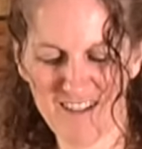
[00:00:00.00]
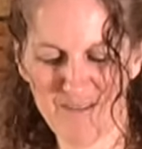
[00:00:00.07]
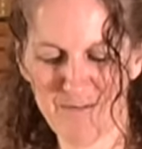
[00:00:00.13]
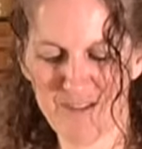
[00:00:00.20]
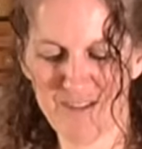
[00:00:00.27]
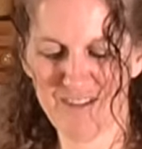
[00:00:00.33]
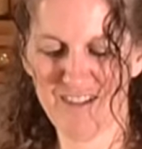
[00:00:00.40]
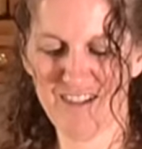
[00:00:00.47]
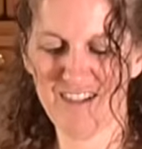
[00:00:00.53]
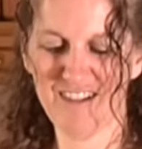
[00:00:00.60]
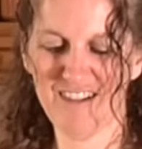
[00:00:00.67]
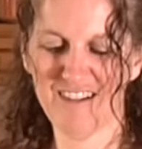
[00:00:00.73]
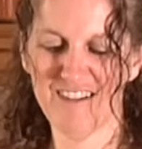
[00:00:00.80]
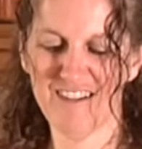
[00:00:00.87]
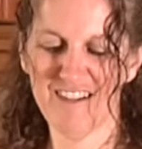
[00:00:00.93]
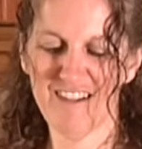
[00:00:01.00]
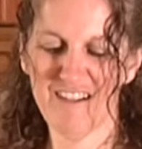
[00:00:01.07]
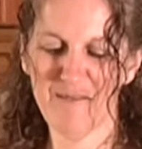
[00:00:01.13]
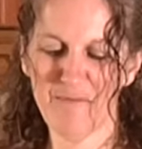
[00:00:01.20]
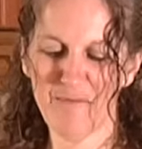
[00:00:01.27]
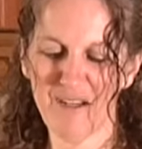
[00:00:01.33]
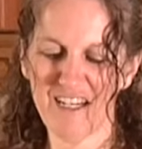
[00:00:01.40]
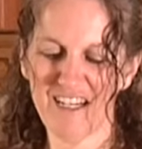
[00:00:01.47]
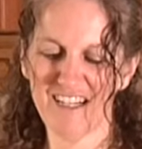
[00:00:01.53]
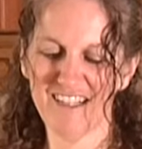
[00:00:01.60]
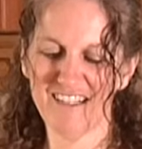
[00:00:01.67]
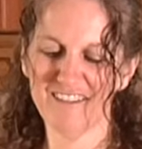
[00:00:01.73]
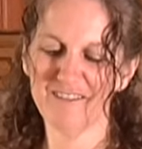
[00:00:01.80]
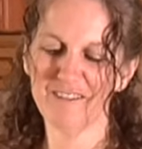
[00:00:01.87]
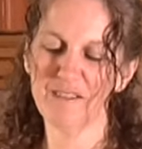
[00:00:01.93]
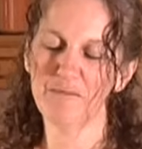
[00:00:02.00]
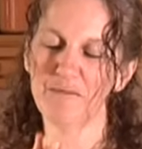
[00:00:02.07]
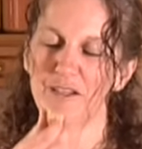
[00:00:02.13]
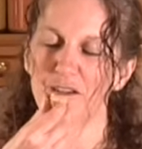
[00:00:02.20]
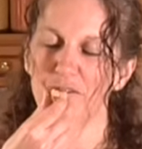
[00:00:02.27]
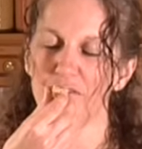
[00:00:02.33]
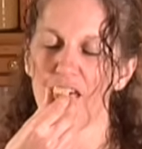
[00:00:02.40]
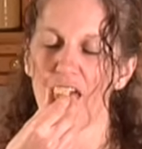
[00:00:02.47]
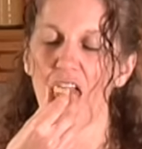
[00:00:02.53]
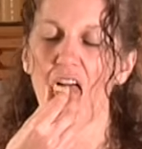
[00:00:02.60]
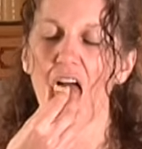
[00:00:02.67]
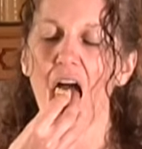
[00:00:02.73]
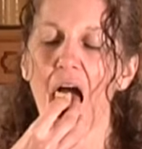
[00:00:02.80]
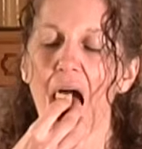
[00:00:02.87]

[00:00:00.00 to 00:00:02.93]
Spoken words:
I'm just gonna bite a little nibble off there.